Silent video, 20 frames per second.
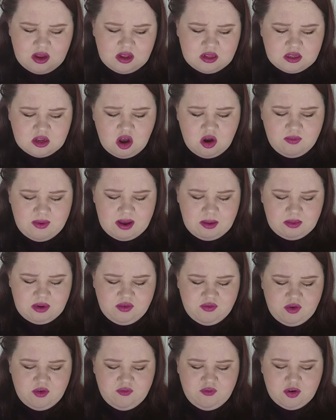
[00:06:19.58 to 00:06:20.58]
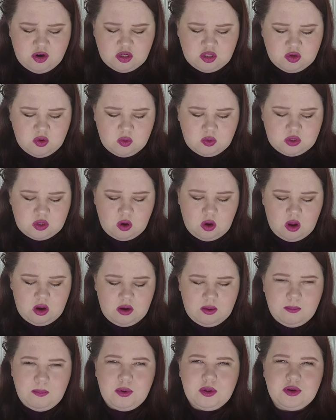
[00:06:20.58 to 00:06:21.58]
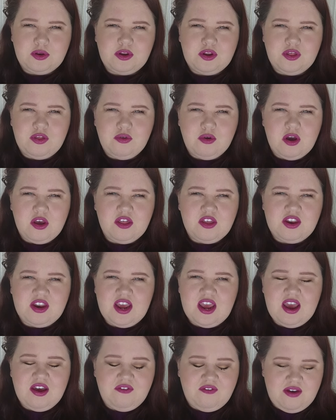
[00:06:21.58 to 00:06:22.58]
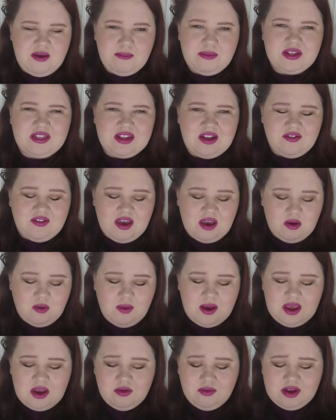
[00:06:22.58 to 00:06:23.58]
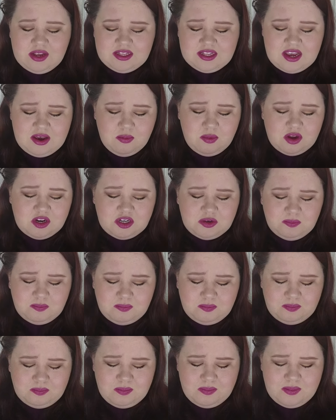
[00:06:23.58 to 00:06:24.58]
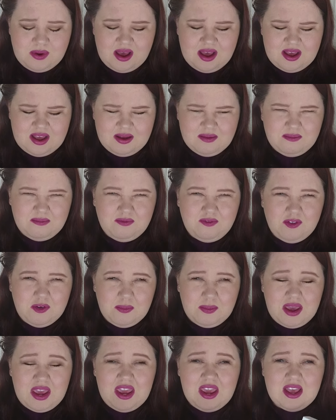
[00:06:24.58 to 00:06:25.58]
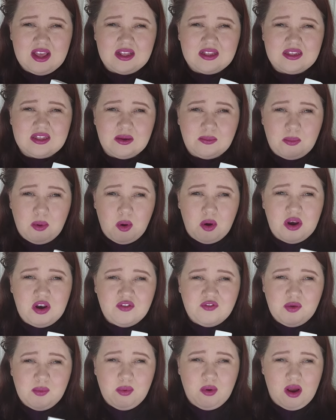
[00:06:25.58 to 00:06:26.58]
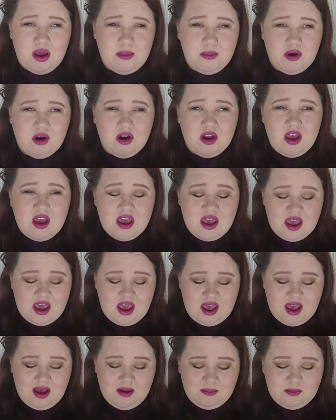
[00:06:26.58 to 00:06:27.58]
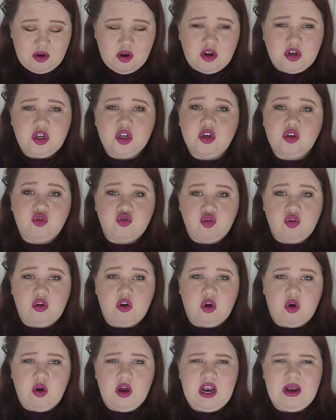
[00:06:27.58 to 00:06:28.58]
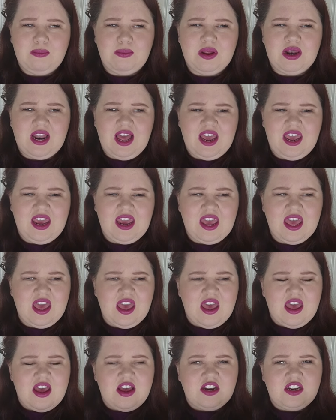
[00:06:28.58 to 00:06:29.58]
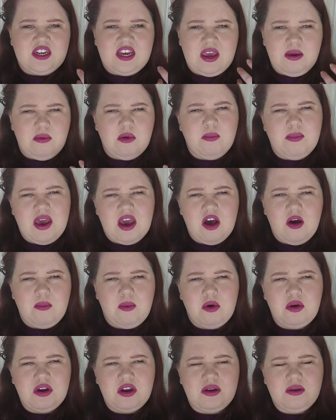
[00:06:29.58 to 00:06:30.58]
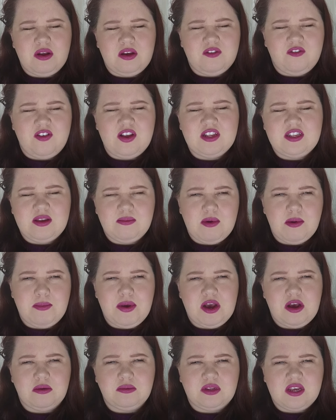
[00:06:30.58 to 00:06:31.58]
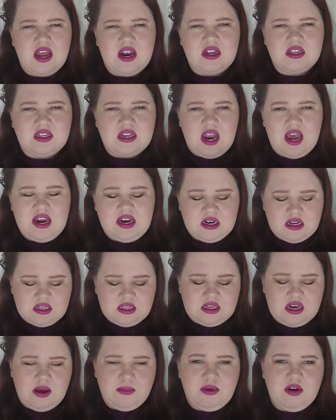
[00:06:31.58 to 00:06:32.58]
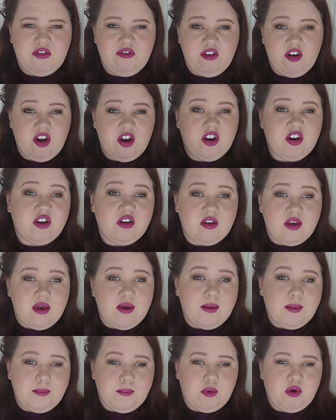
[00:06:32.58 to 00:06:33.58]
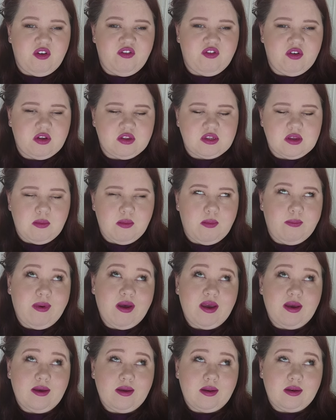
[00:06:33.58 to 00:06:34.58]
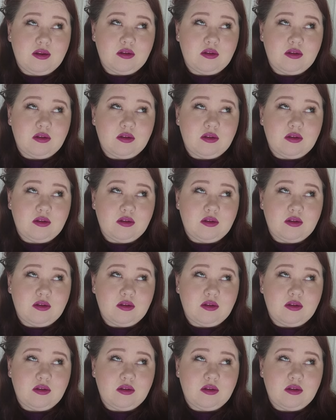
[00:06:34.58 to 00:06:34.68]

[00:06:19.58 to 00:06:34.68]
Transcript: it's alright whenever it first goes on, but throughout the day I find myself getting quite greasy, which for me is the point of a primer. Um, not to control oil, but like to keep your makeup on. I feel like my makeup's kind of sliding and slipping around. Oh, my friend's coming back